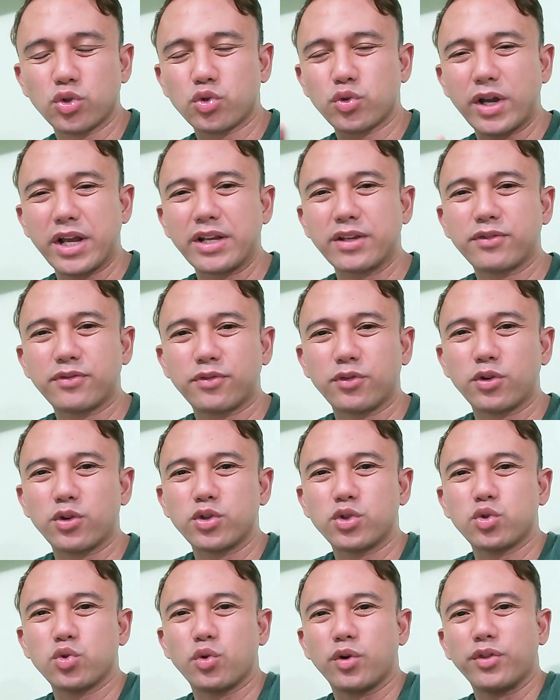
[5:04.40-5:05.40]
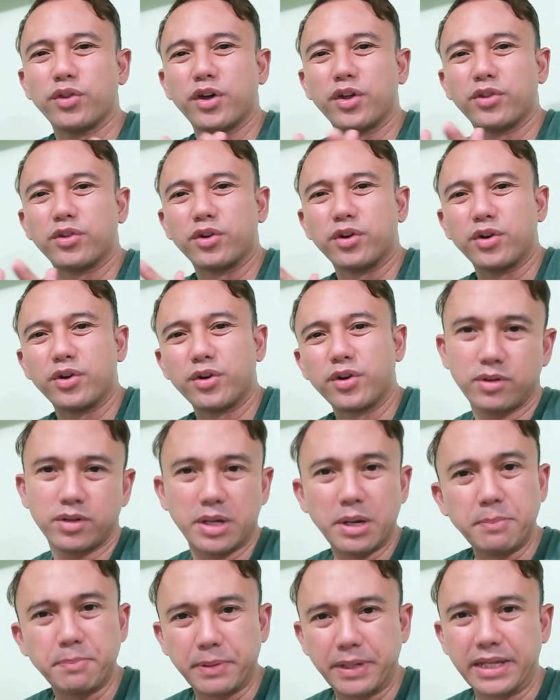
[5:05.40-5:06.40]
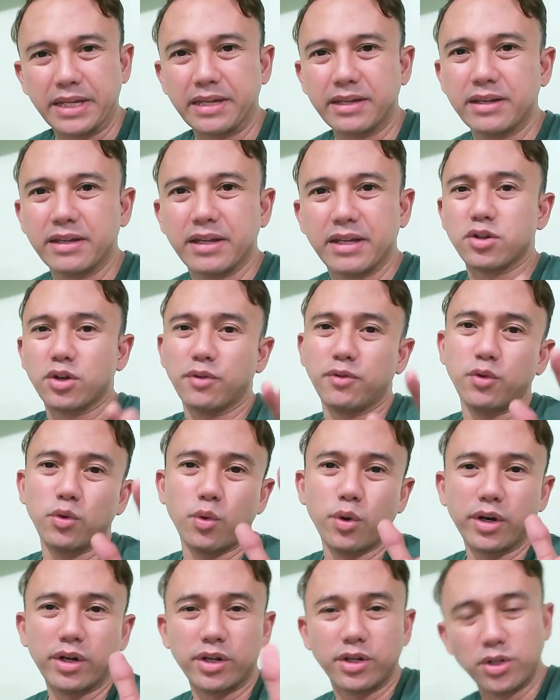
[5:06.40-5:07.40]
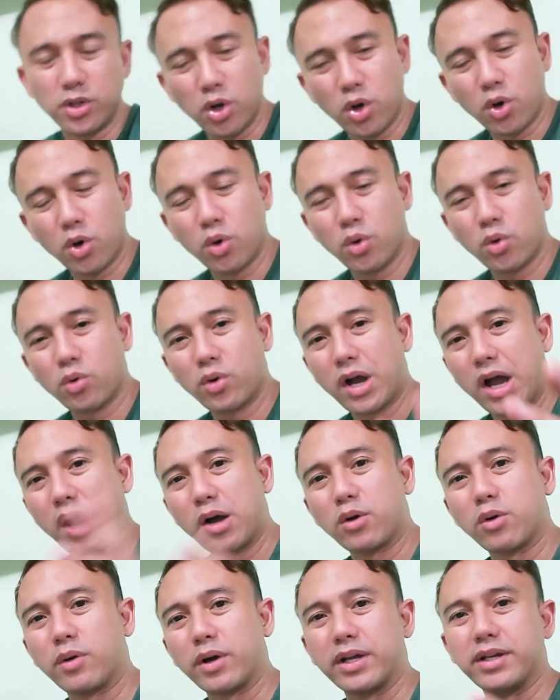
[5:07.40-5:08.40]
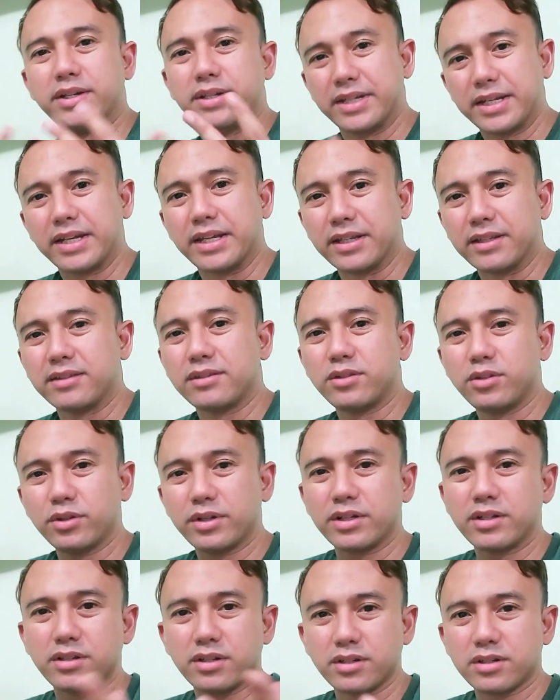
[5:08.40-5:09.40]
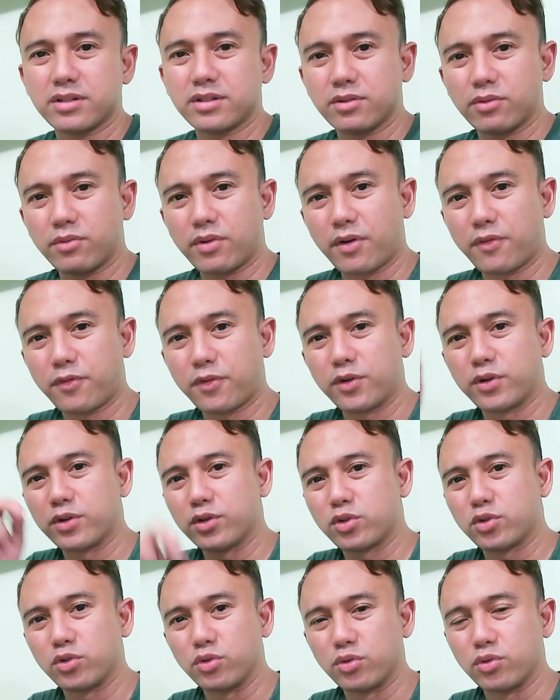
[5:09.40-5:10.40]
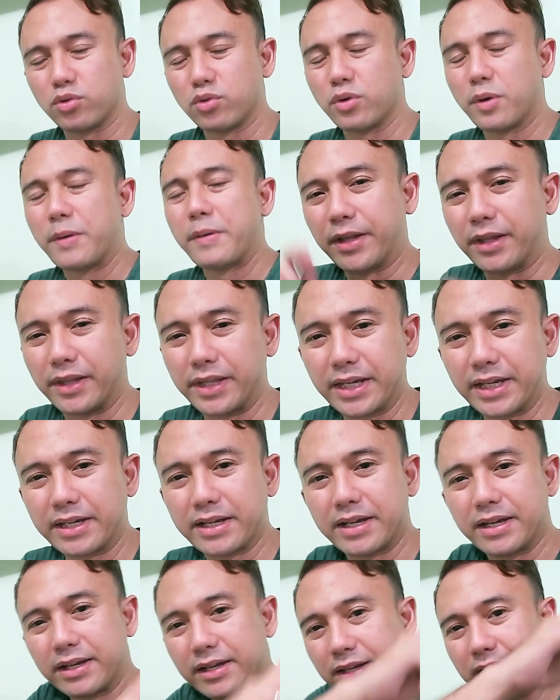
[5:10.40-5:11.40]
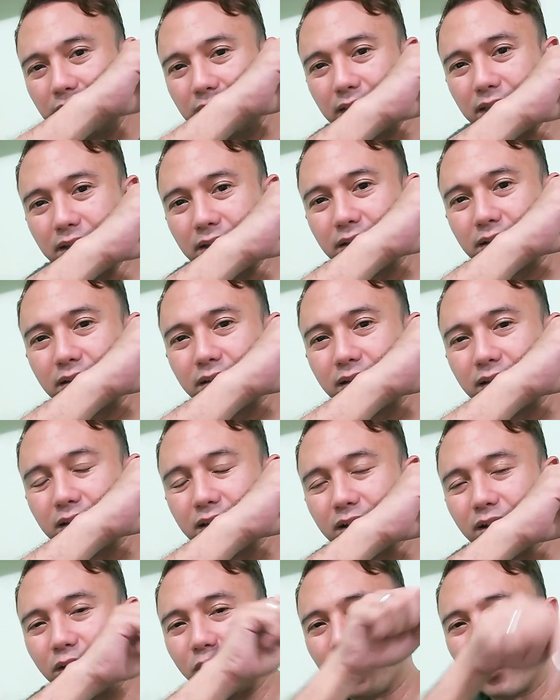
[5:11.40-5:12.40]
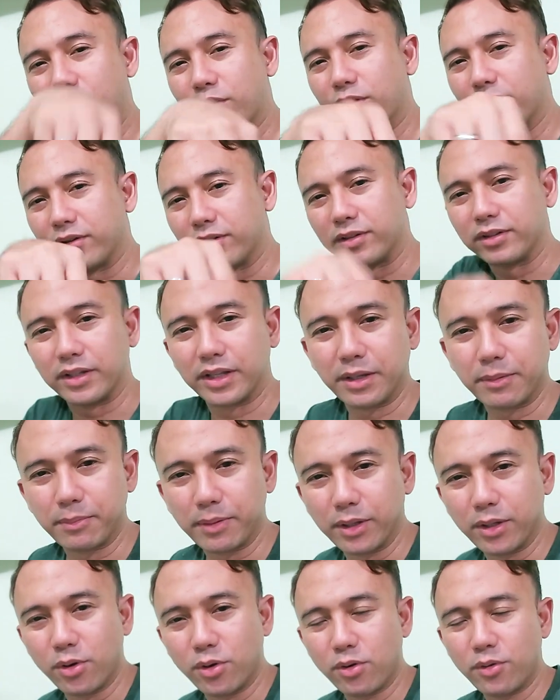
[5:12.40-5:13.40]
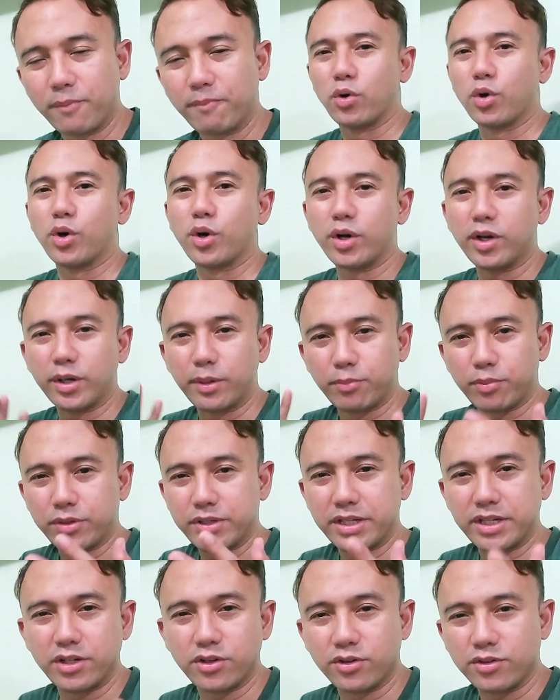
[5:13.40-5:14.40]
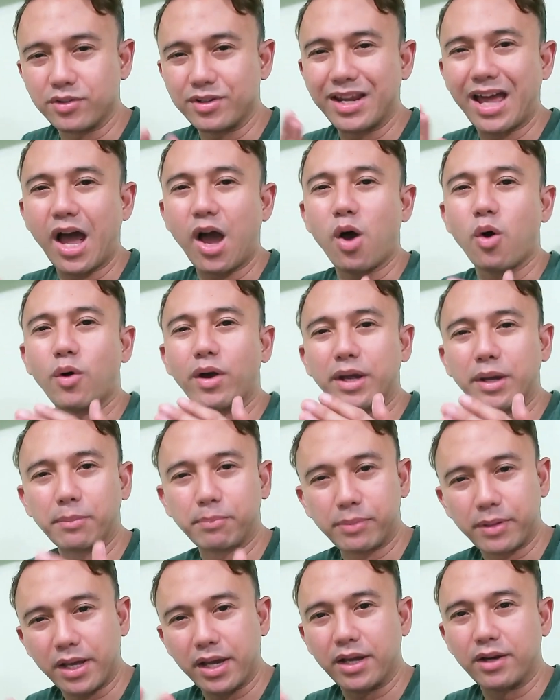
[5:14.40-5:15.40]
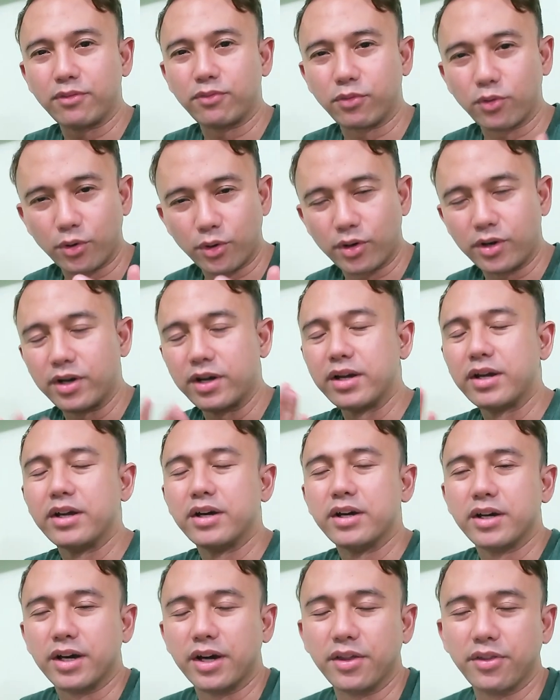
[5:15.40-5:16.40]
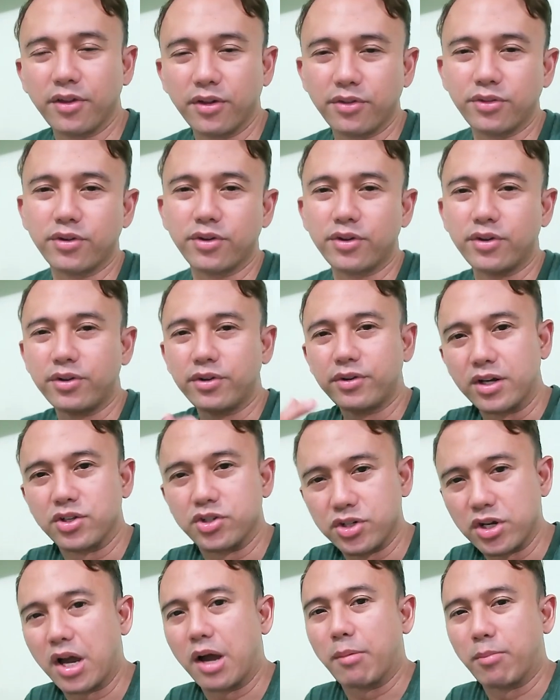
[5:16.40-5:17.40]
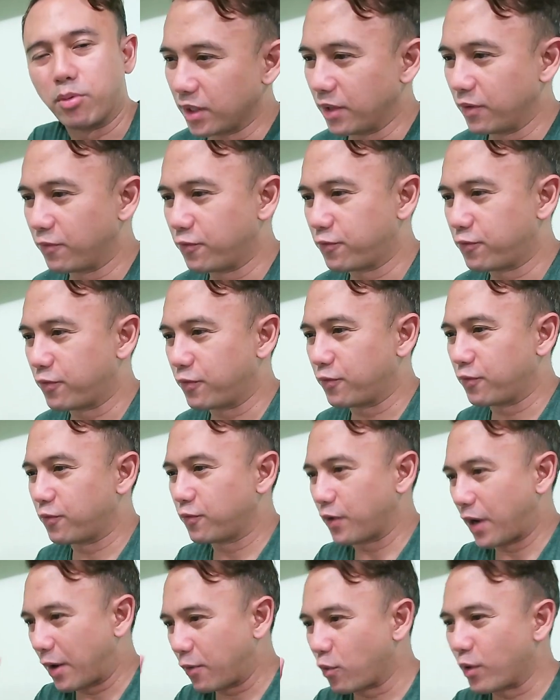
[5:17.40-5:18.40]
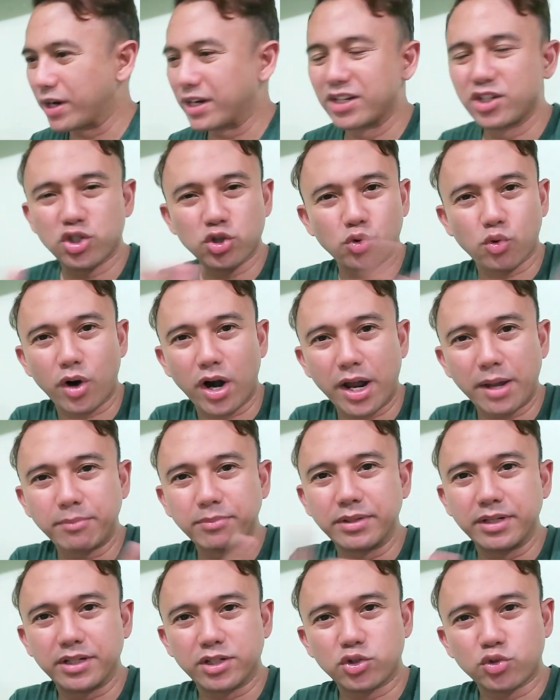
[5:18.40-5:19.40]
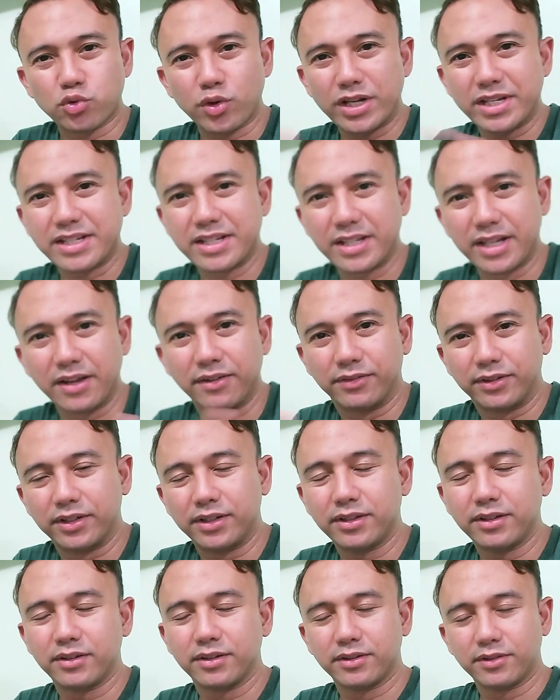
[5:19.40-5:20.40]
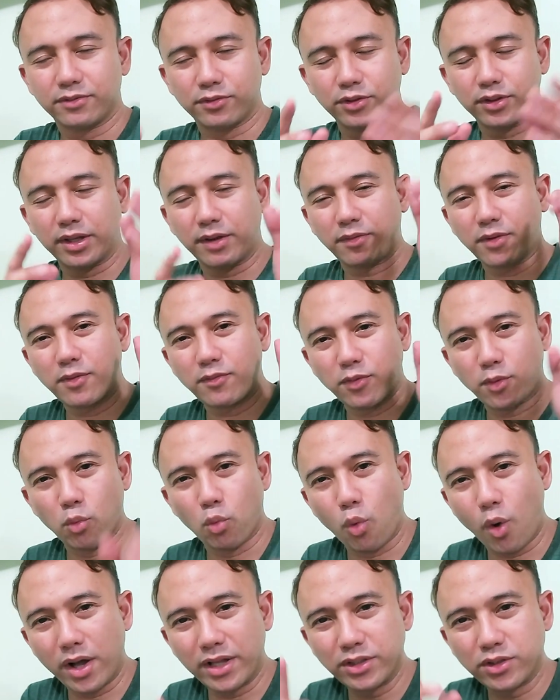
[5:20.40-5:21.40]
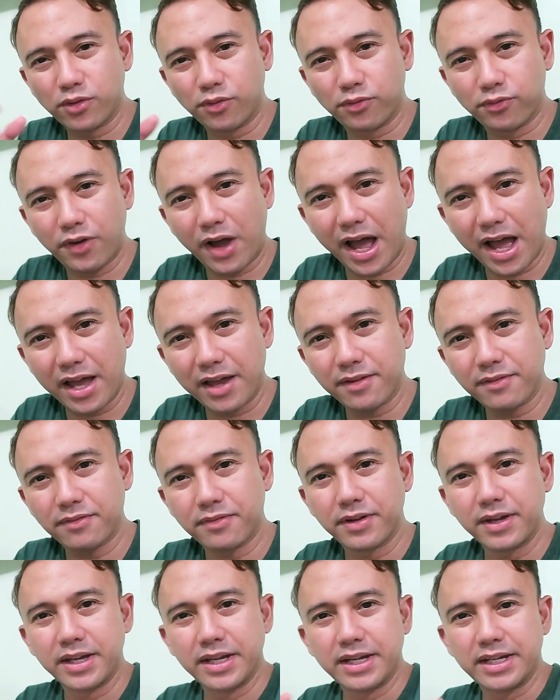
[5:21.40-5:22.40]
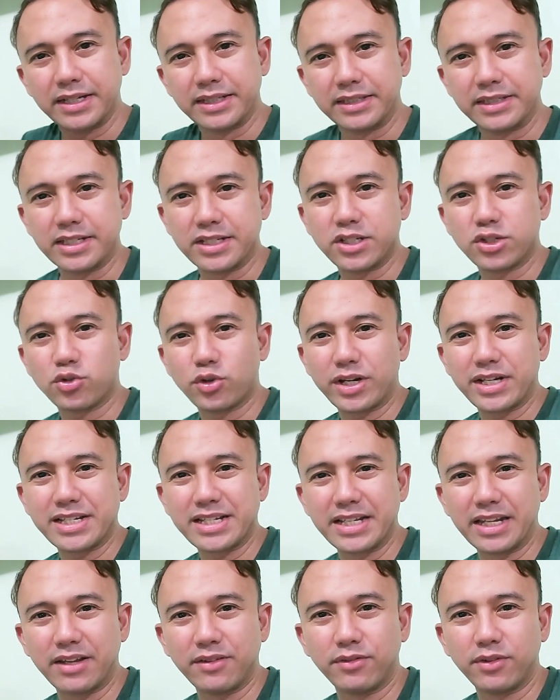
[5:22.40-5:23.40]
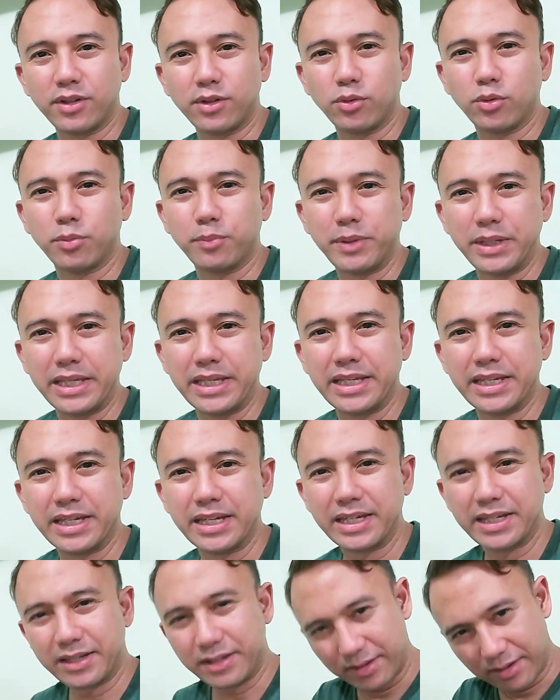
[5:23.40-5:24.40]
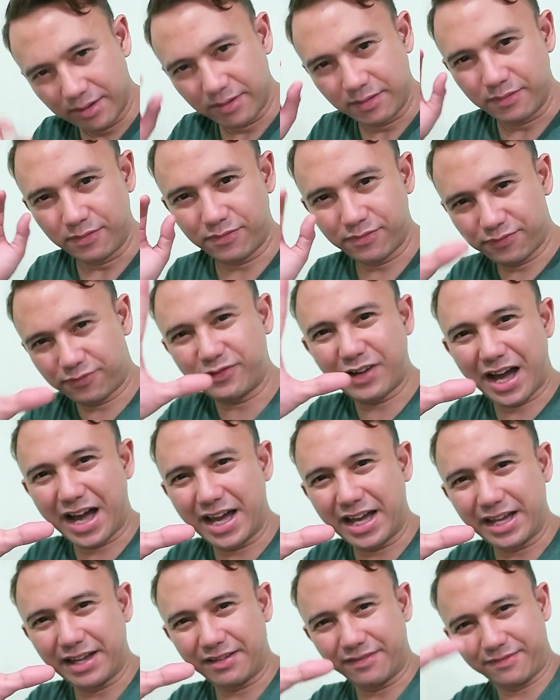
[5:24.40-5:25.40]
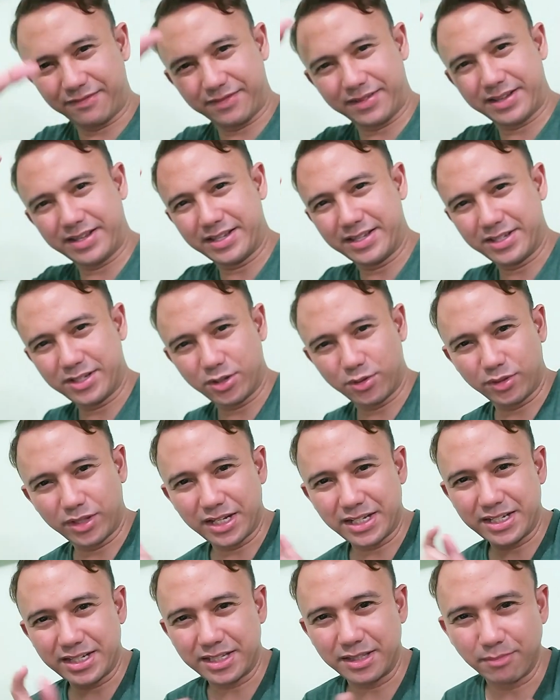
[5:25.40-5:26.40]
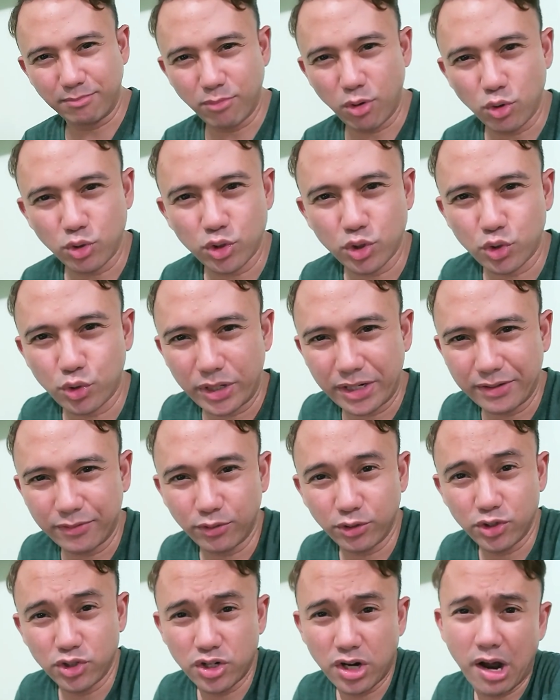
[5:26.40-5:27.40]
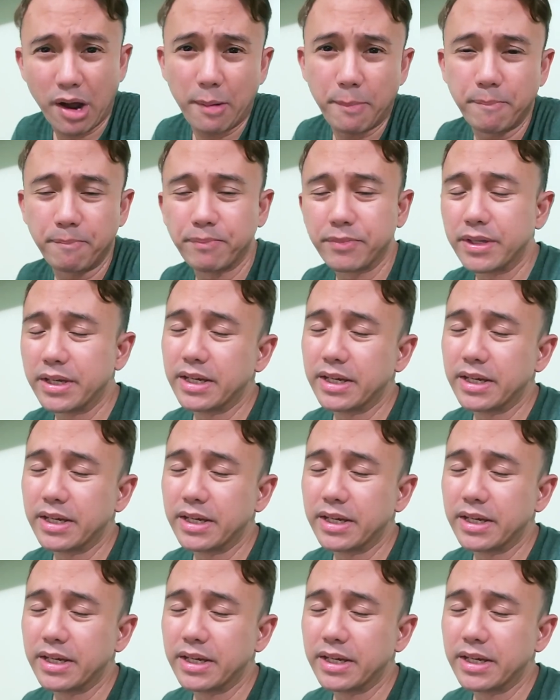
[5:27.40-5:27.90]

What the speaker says: transfer to another company. So if you wanna know how I did it, you can just refer to the link here or link below for the procedures and how I applied for another job. If I wanna describe the stress level for that one from 1 to 5, the stress level will be 5. So that's the most stressful job